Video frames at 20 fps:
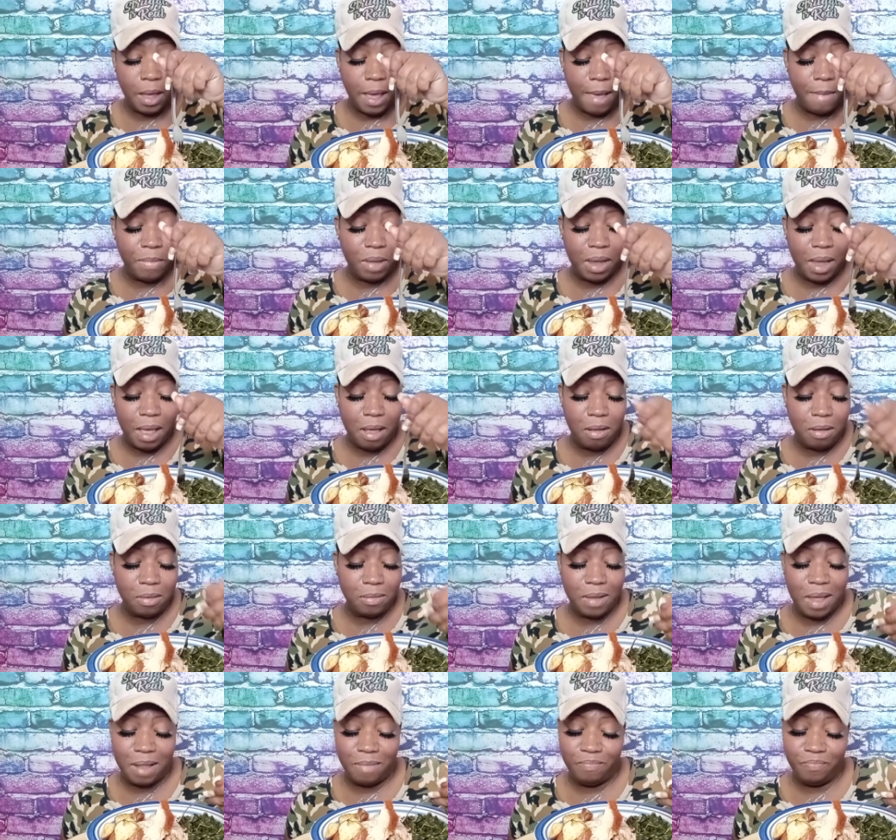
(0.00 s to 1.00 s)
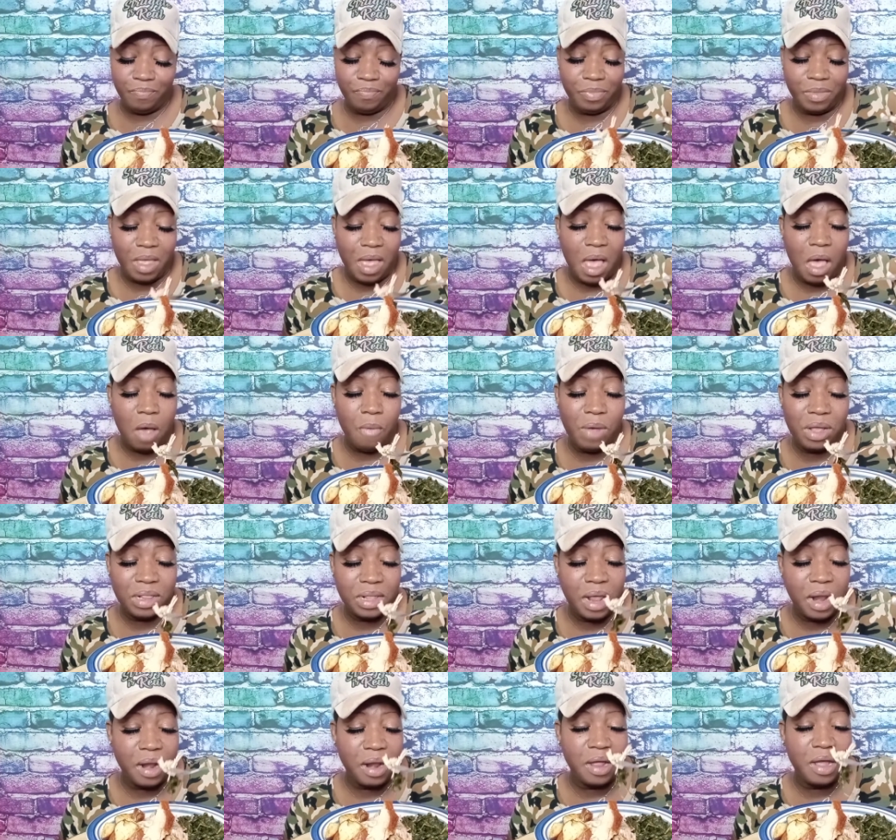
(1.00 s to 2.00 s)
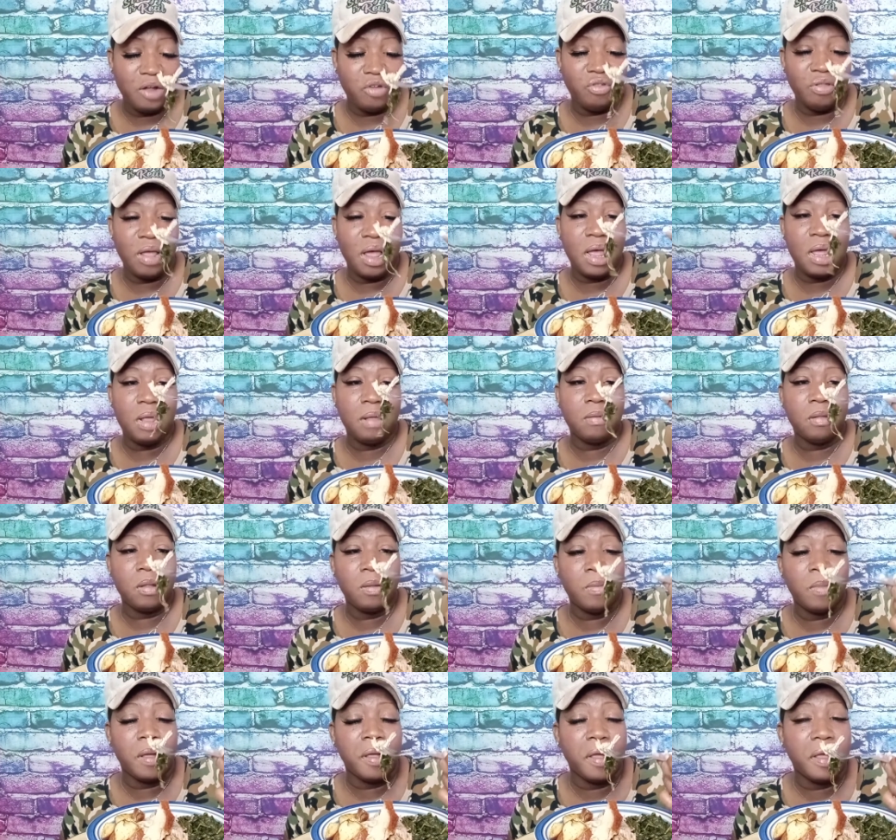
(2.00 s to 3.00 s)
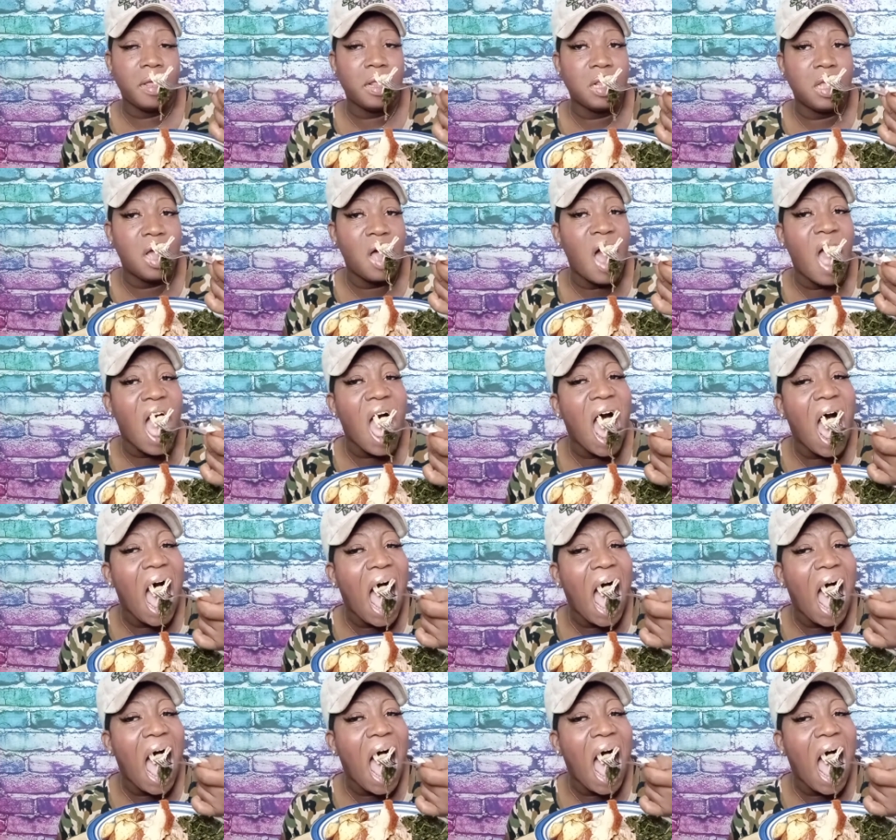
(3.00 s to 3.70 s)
I mean, I always said it 100 times, but it's good.